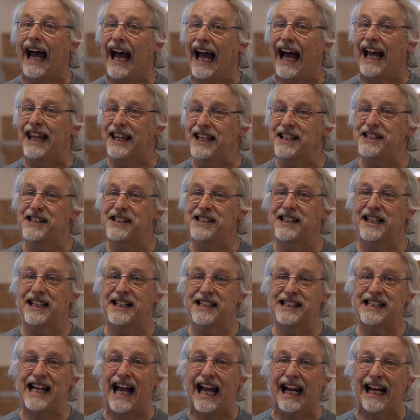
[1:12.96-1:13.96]
And this is
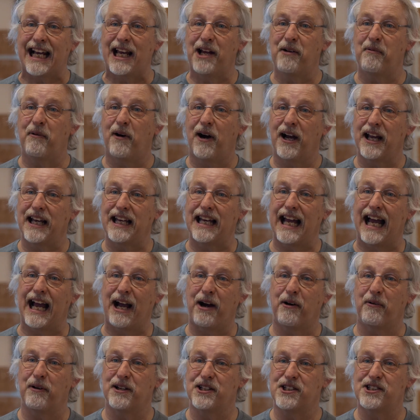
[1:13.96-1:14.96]
exactly why
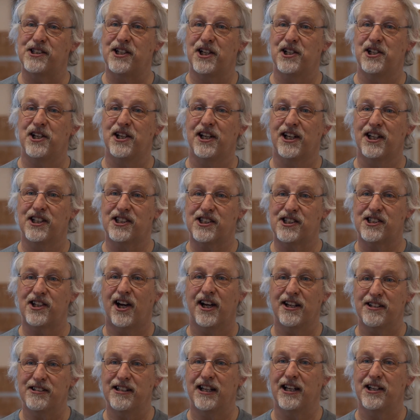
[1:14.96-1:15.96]
now is such an
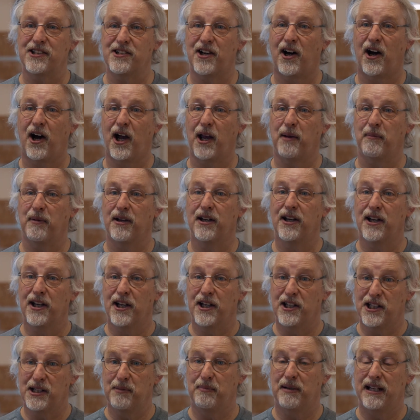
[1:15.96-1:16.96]
exciting time
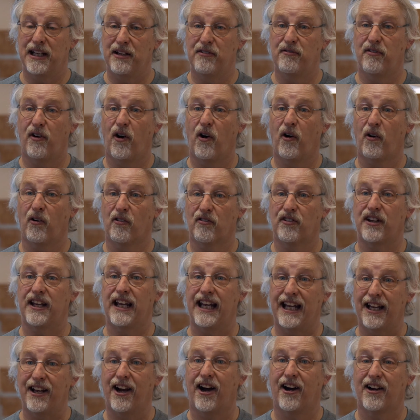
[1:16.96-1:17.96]
to be involved
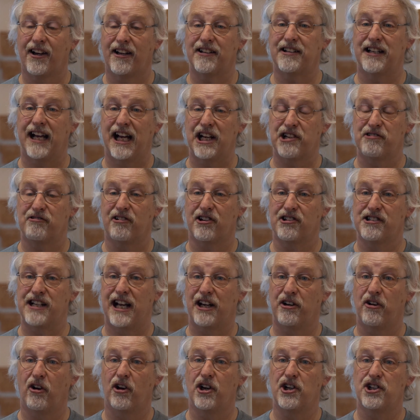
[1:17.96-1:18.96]
in architectural
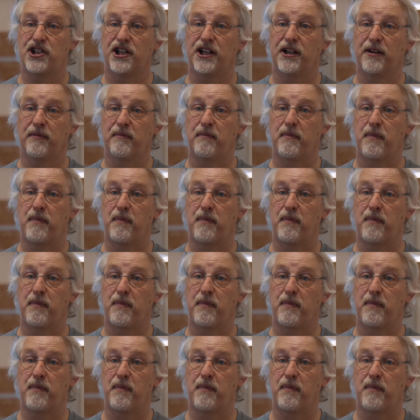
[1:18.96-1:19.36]
technology.